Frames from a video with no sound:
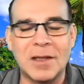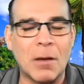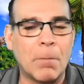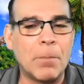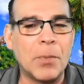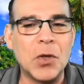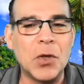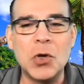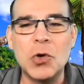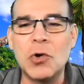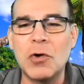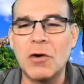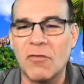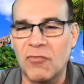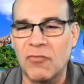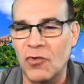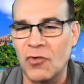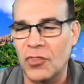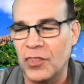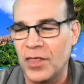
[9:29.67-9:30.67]

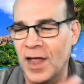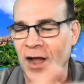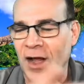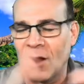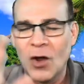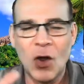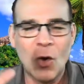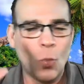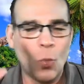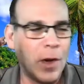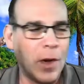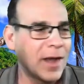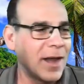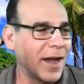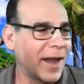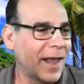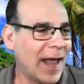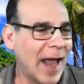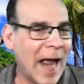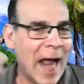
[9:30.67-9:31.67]
beautiful thing. We can
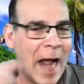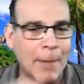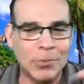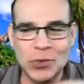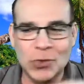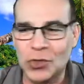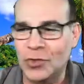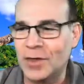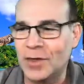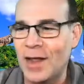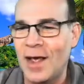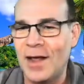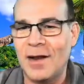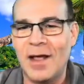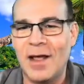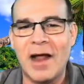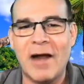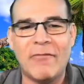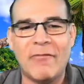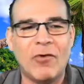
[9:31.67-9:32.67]
capture data
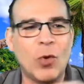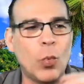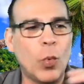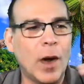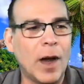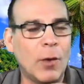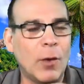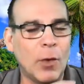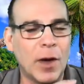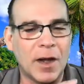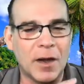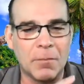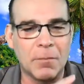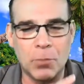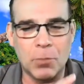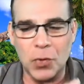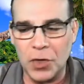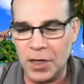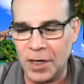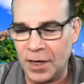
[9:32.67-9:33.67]
everywhere. We can
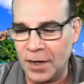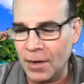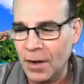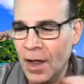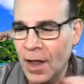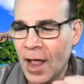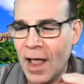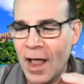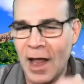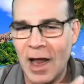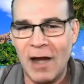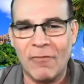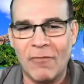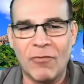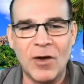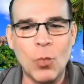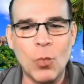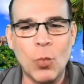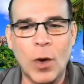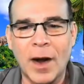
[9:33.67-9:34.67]
put it
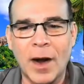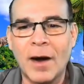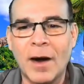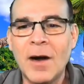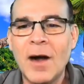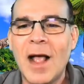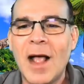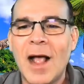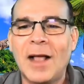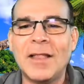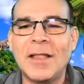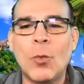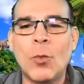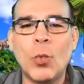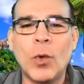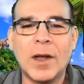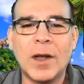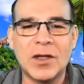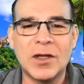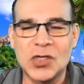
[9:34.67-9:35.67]
everywhere. And then we
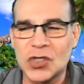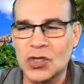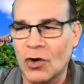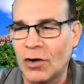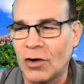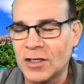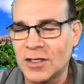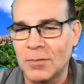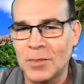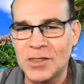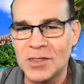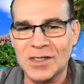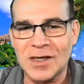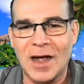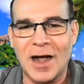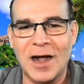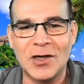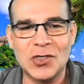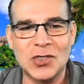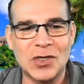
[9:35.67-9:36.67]
can start to
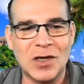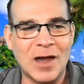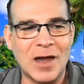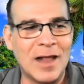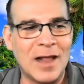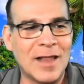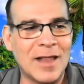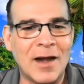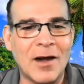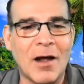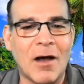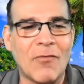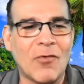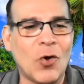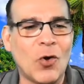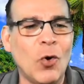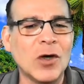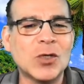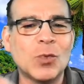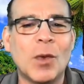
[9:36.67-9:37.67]
massage it. And then of
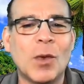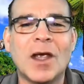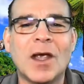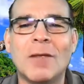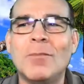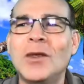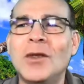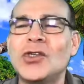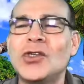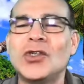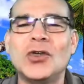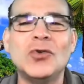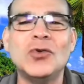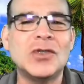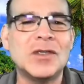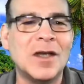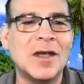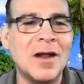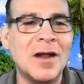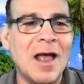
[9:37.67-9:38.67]
course we can misuse
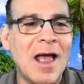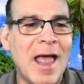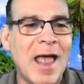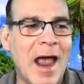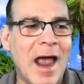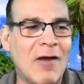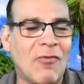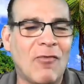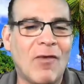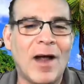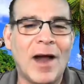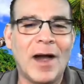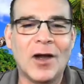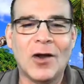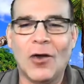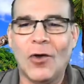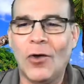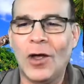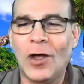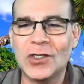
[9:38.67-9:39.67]
it and find
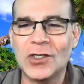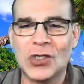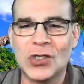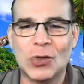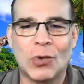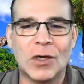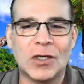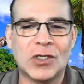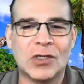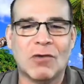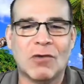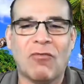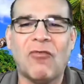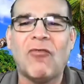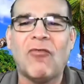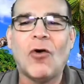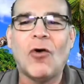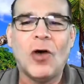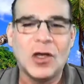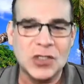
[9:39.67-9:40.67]
all sorts of
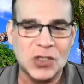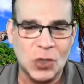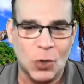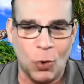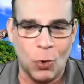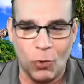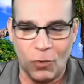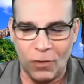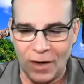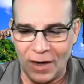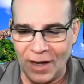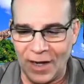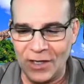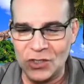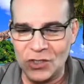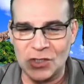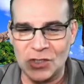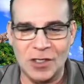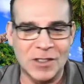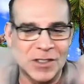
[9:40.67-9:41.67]
false
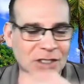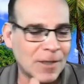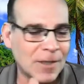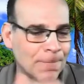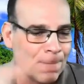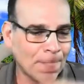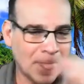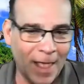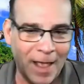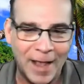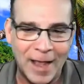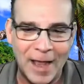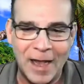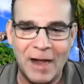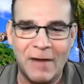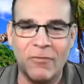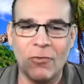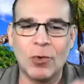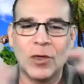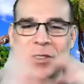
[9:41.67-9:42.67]
correlations and get
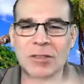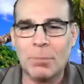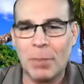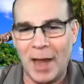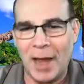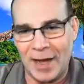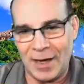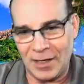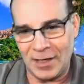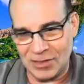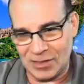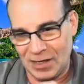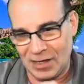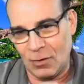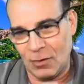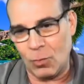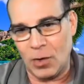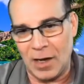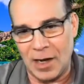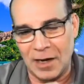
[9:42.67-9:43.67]
everyone's panties in a
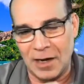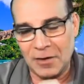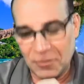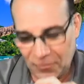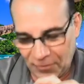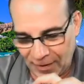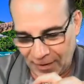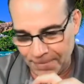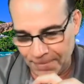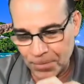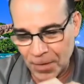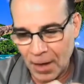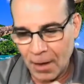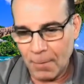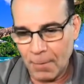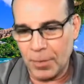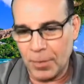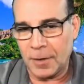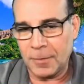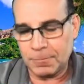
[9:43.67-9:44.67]
wad, right?
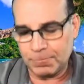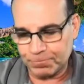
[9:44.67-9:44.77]
But